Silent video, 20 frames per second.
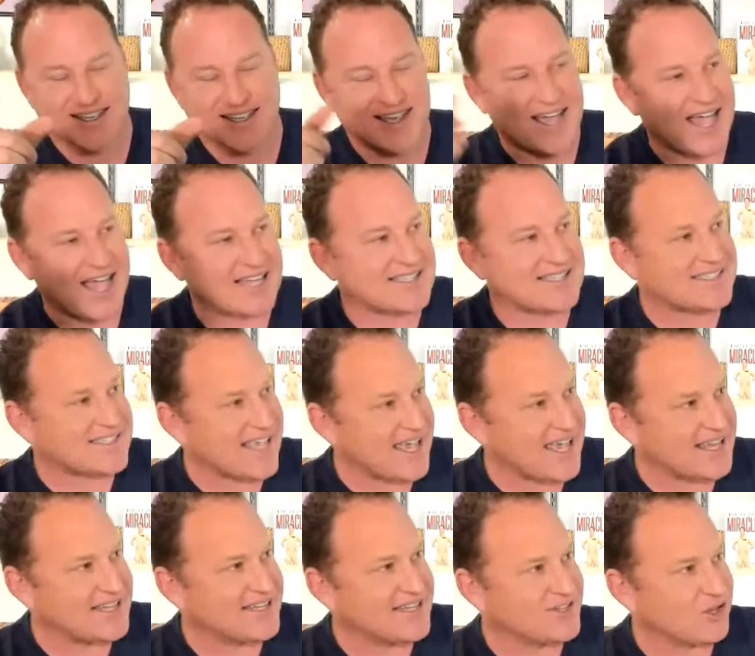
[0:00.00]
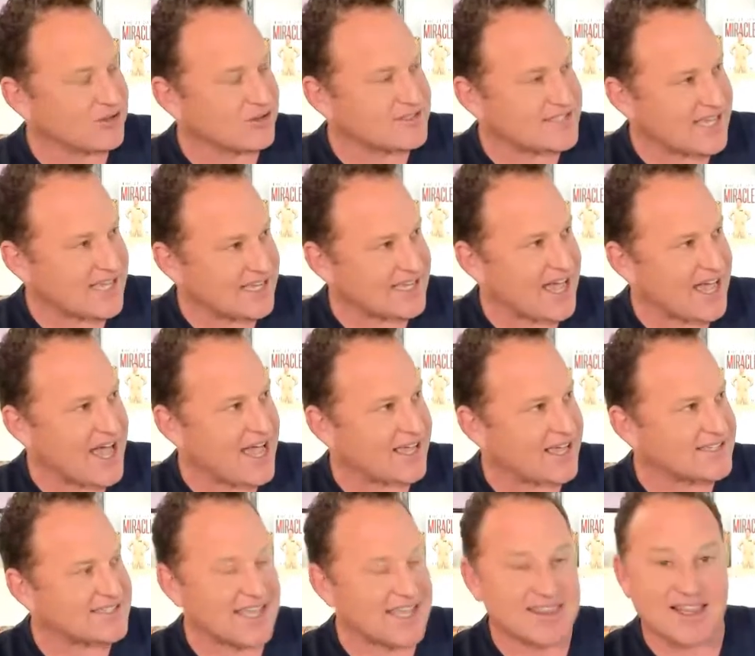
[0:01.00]
I said don't say
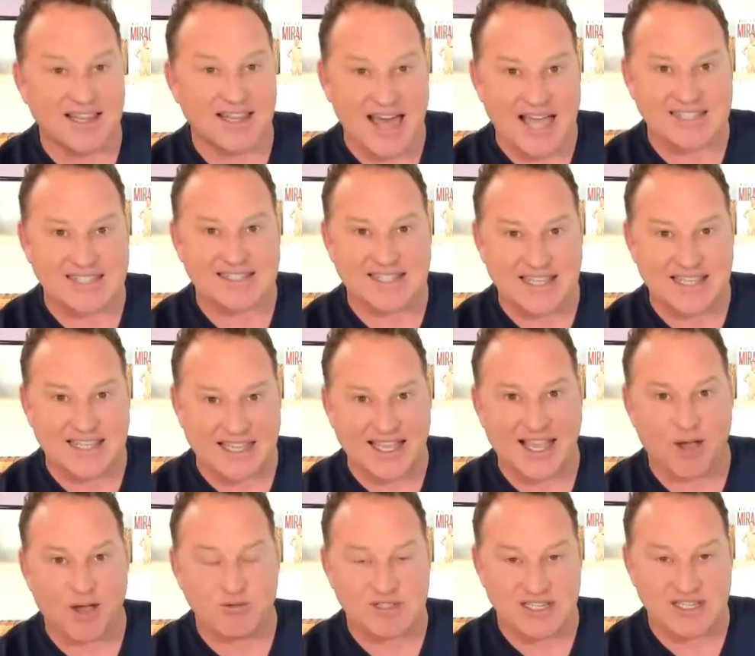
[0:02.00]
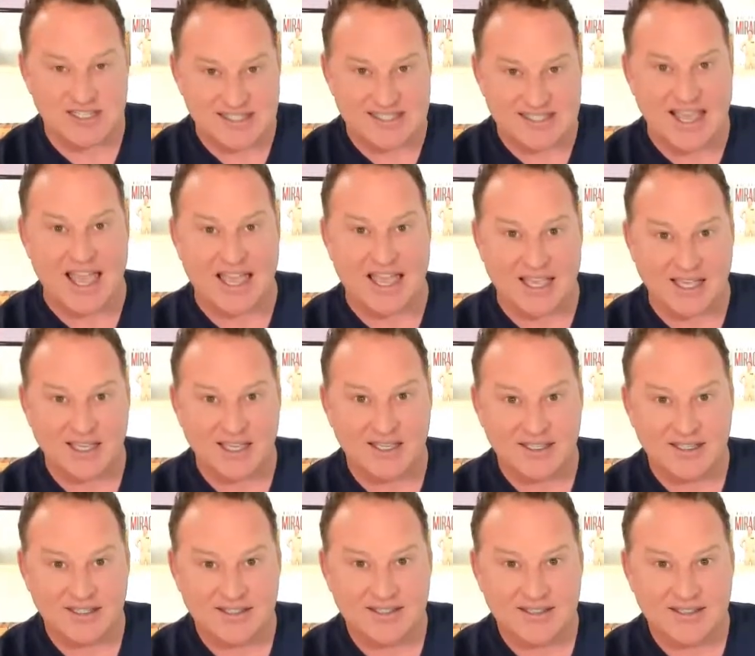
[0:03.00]
guys. And the last thing I was going to say
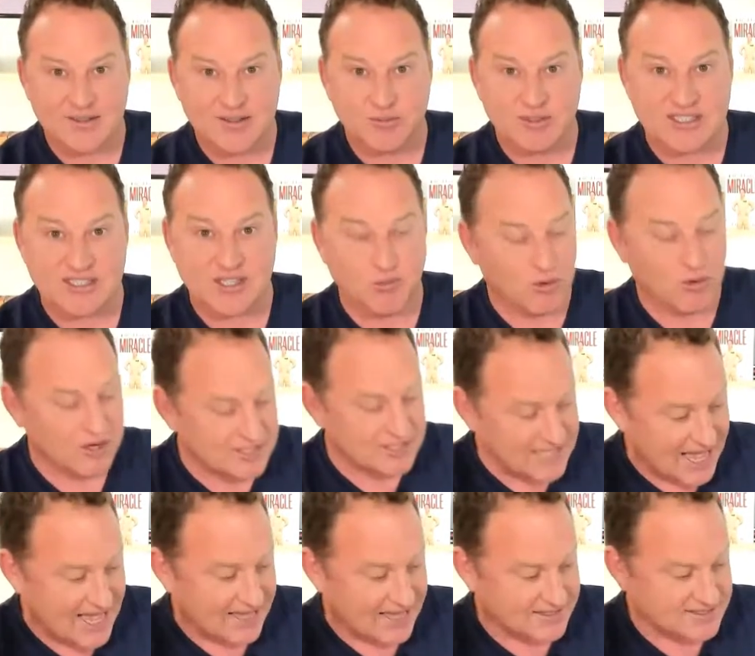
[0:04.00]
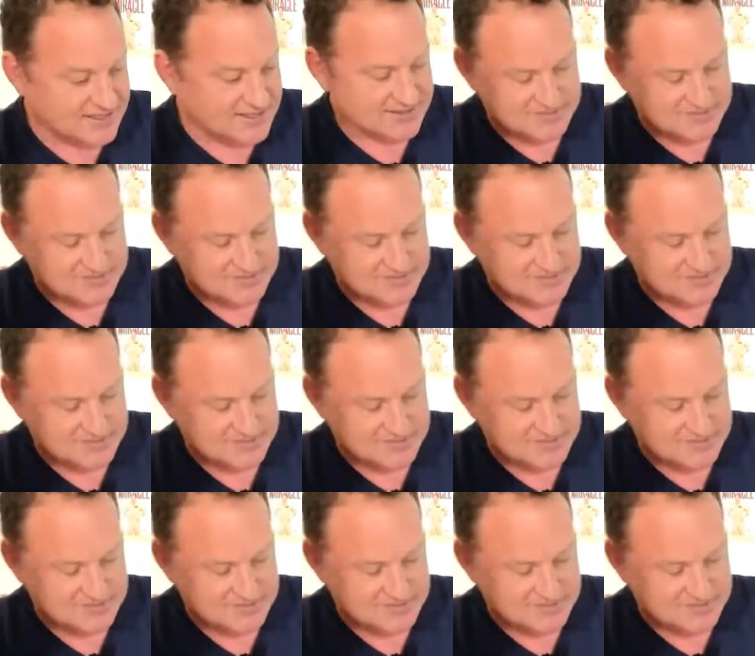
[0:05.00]
was the word guys.